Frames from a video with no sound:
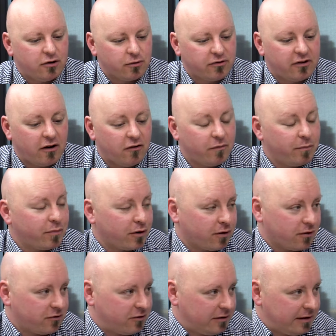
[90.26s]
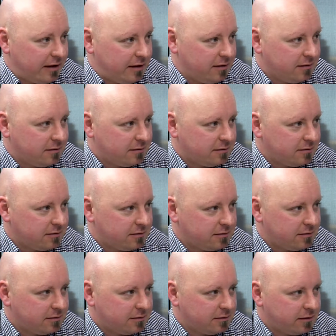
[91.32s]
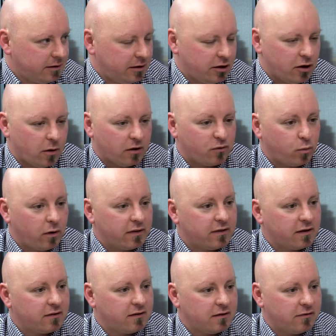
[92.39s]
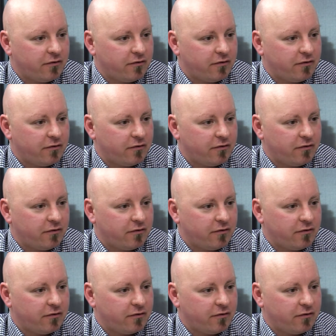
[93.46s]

yourself personally. You know, it's one thing to